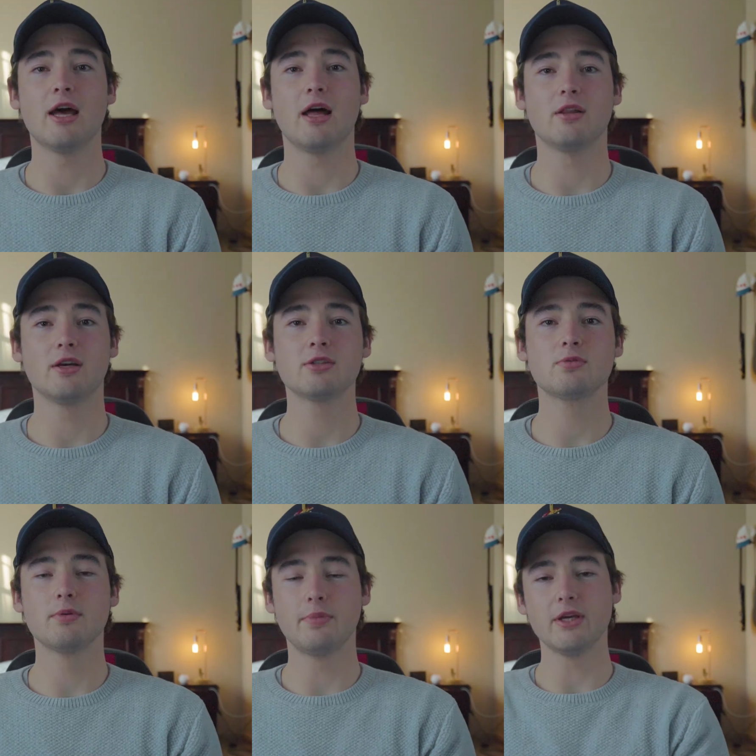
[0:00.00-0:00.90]
And this
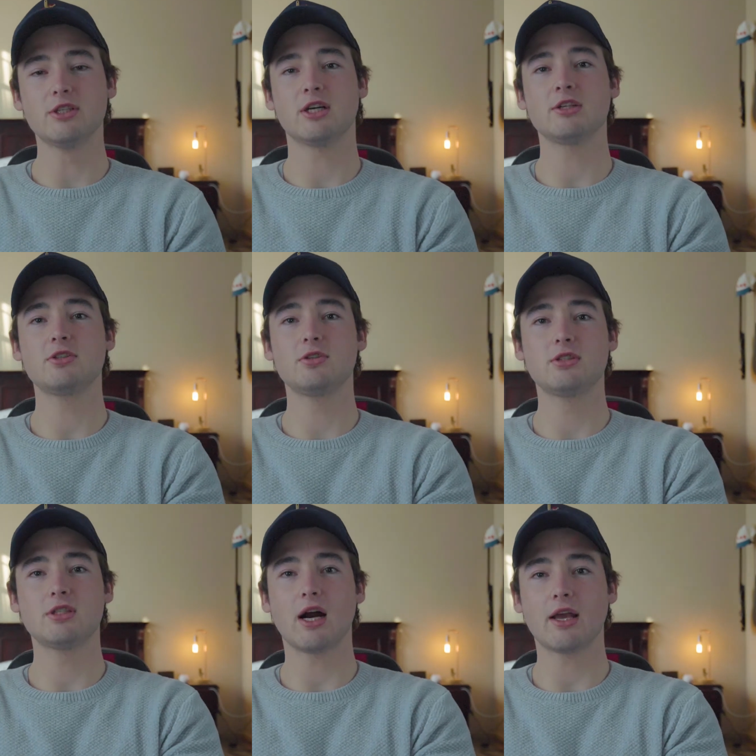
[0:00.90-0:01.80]
would be just
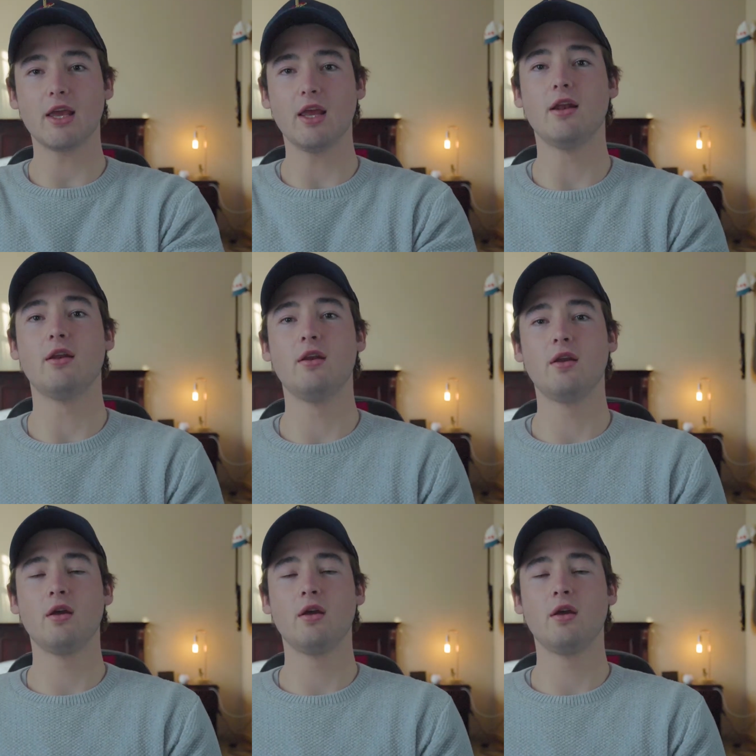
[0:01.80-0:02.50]
tuck in